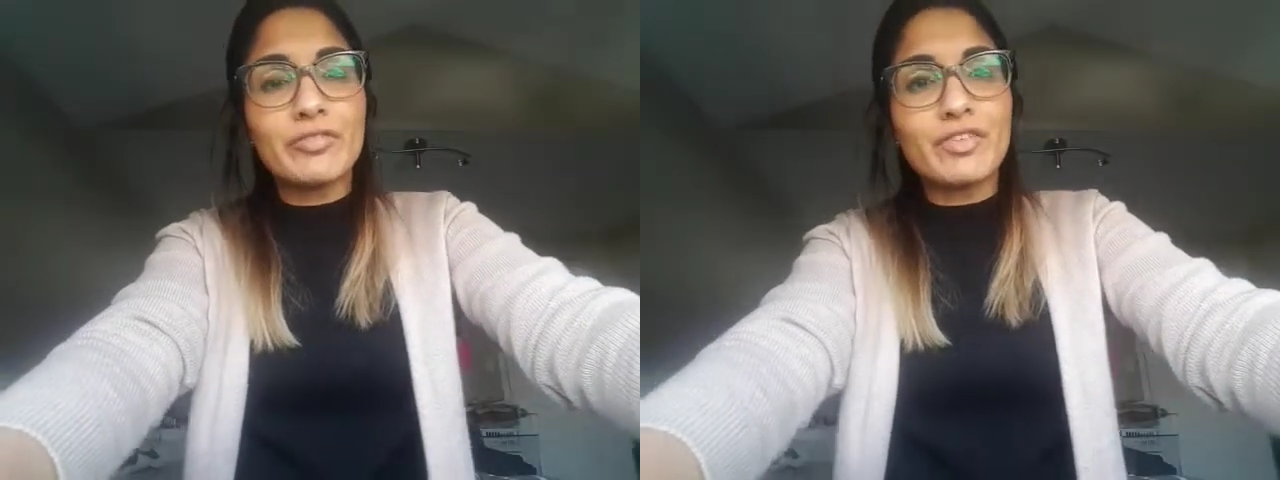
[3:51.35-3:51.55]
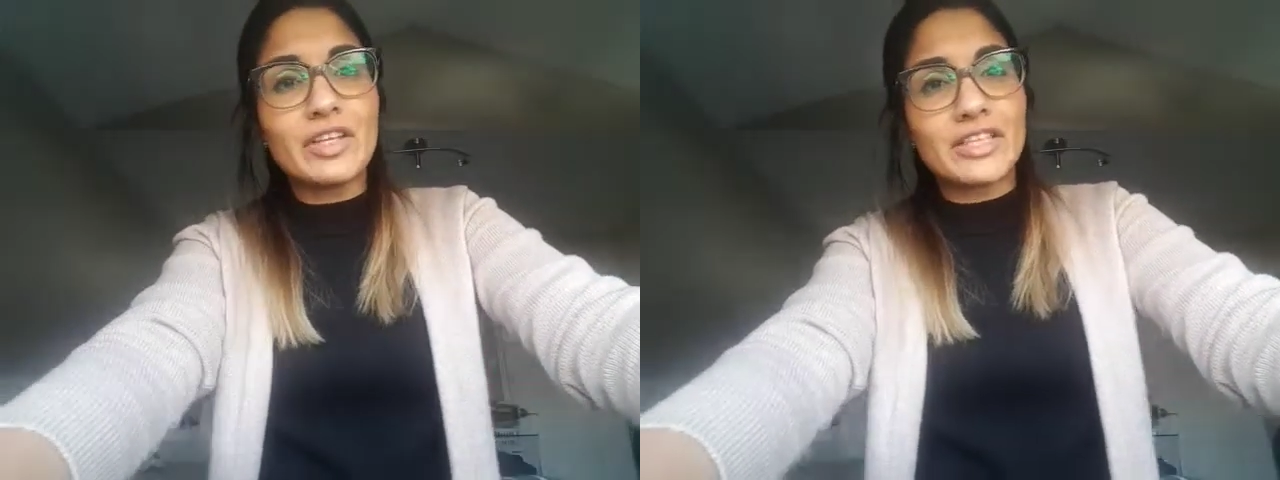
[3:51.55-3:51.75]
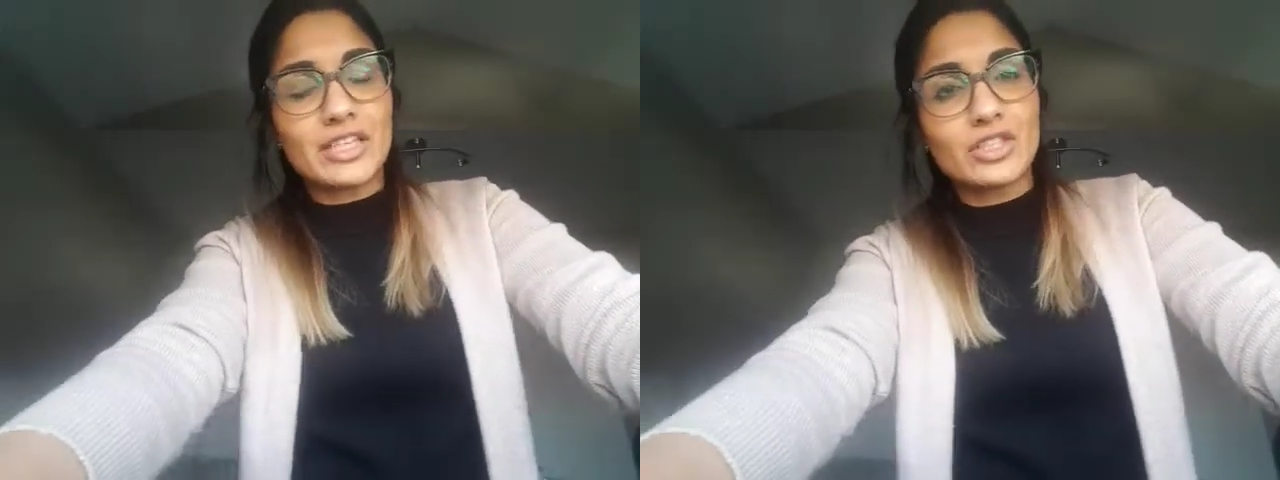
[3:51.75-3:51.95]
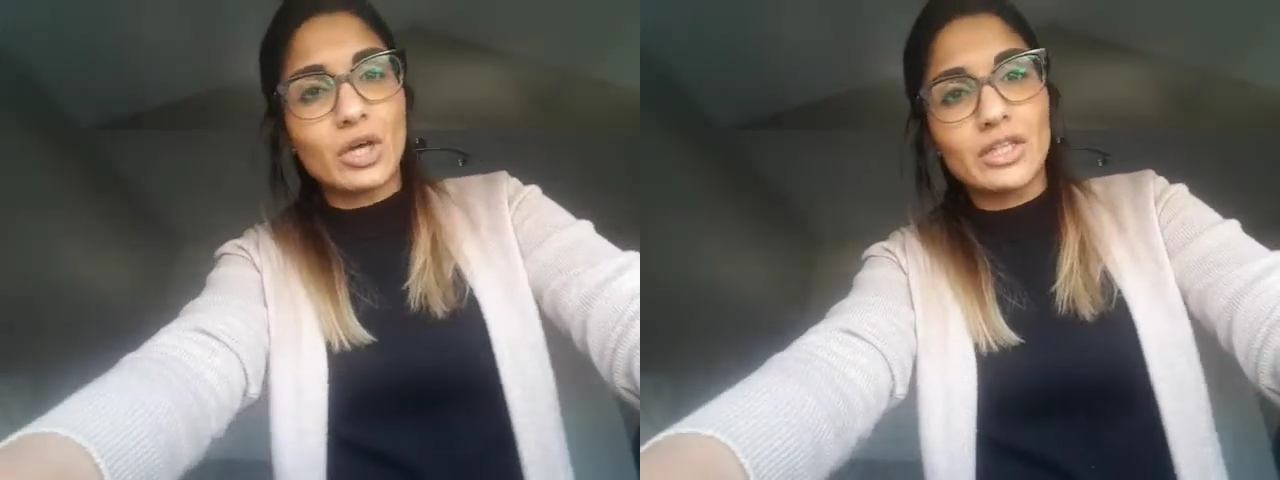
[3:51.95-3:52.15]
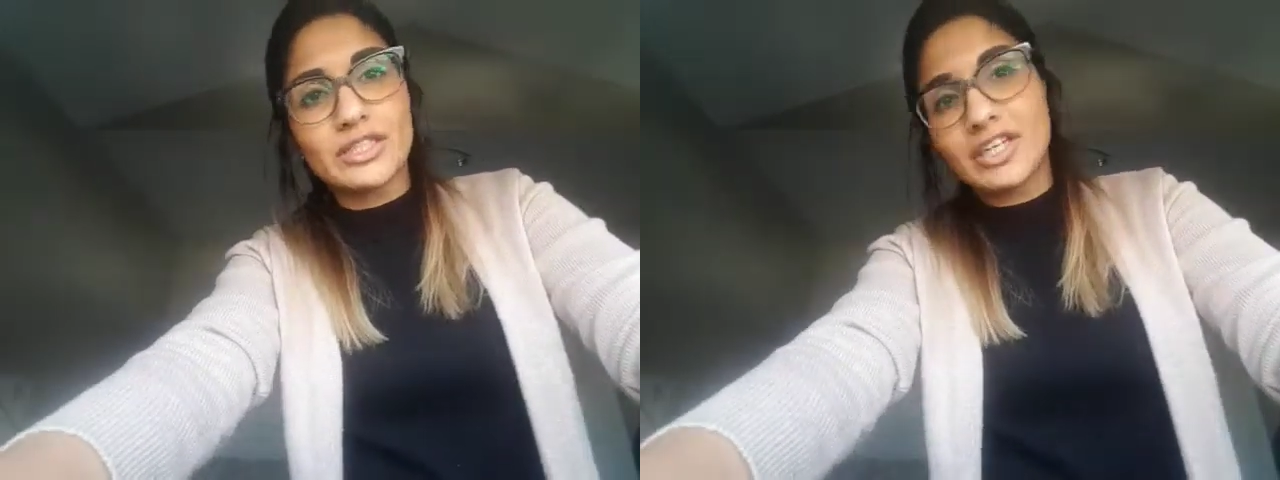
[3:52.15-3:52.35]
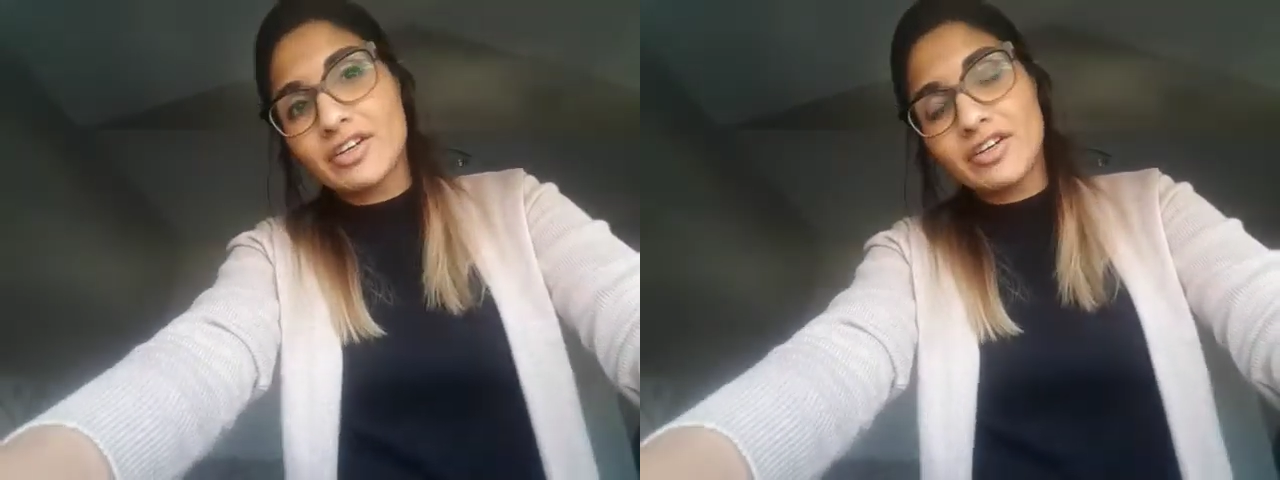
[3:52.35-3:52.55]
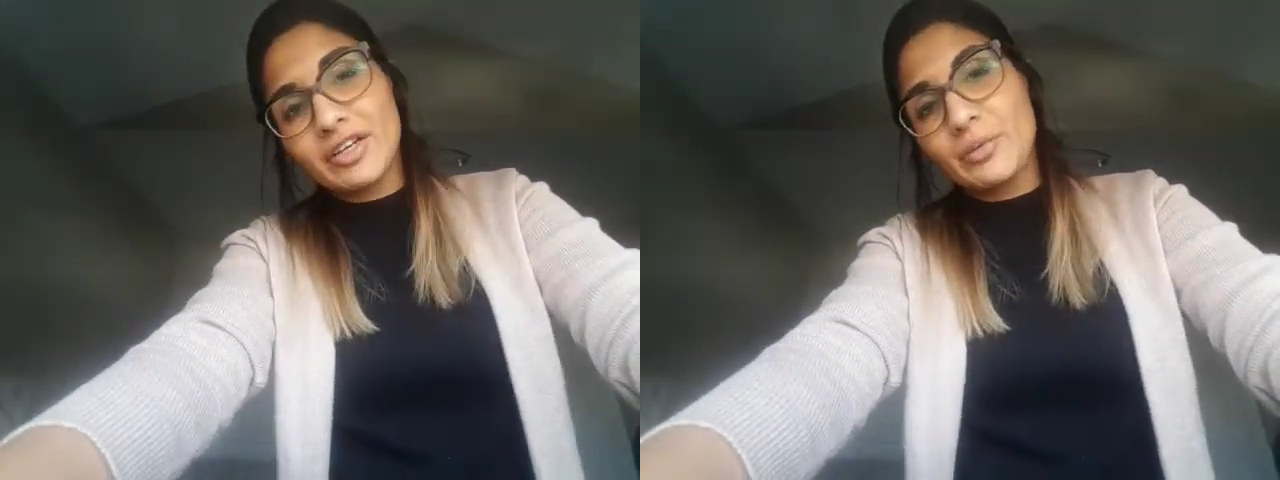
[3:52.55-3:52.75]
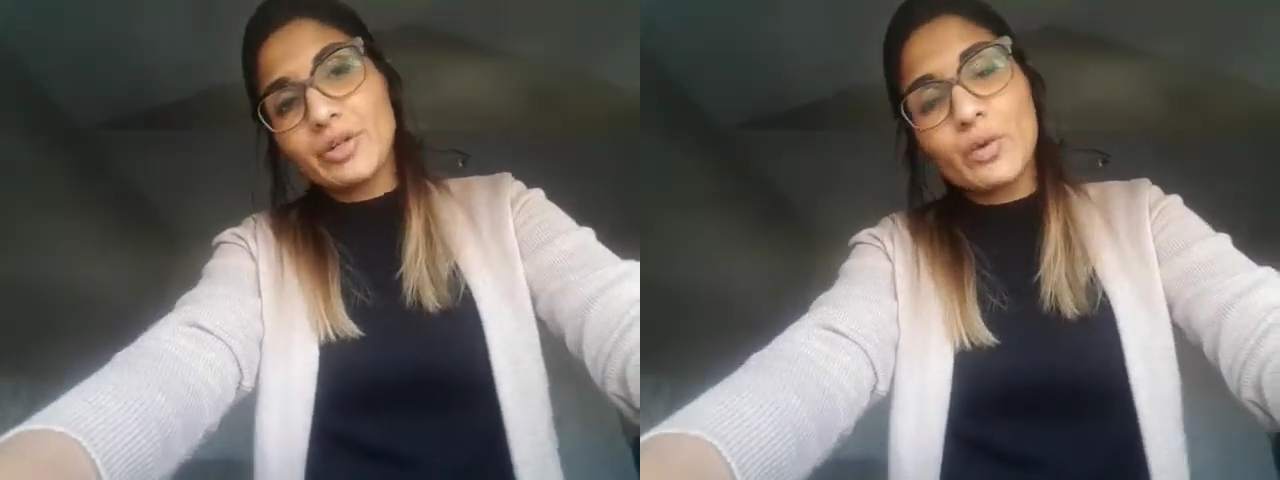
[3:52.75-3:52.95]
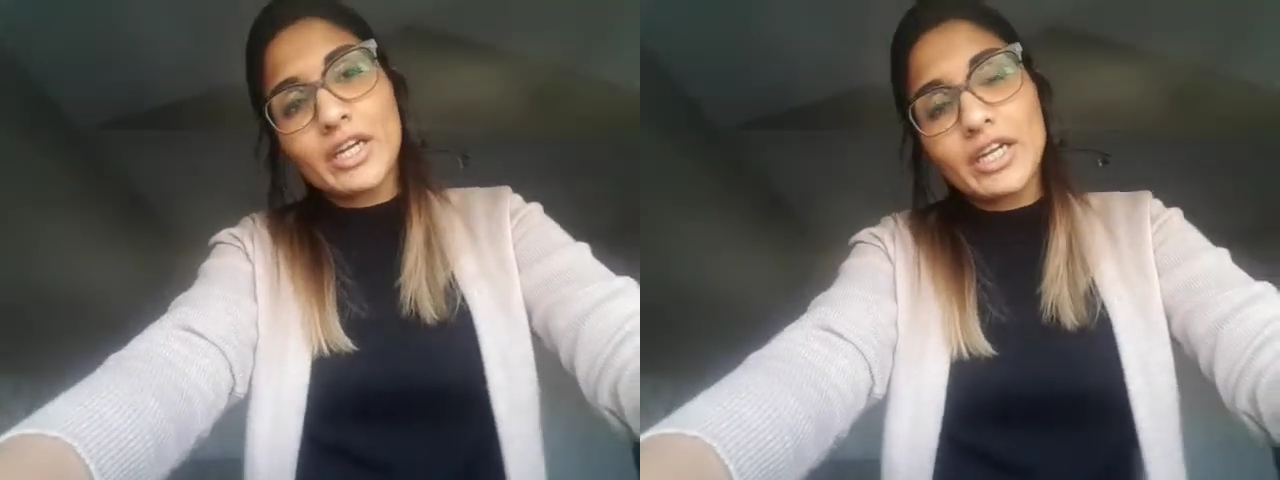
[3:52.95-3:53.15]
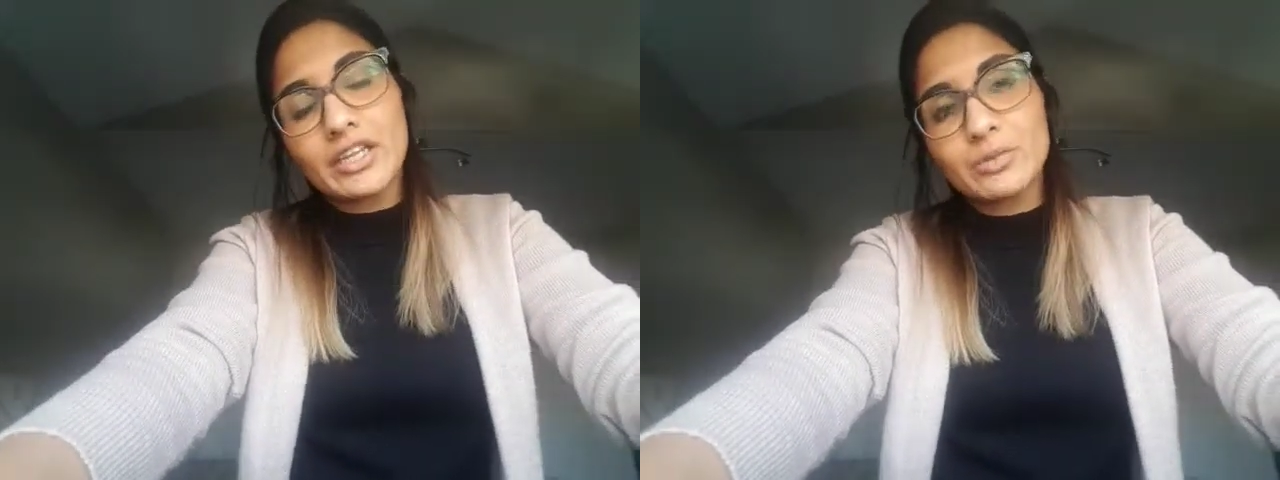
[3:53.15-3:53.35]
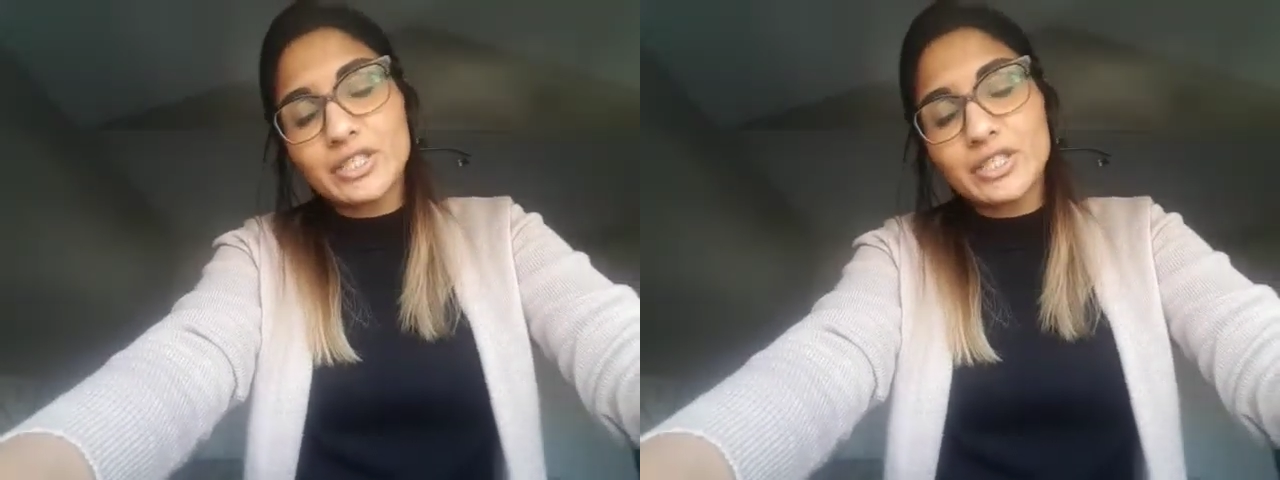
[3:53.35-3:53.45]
feel that solidarity with one another,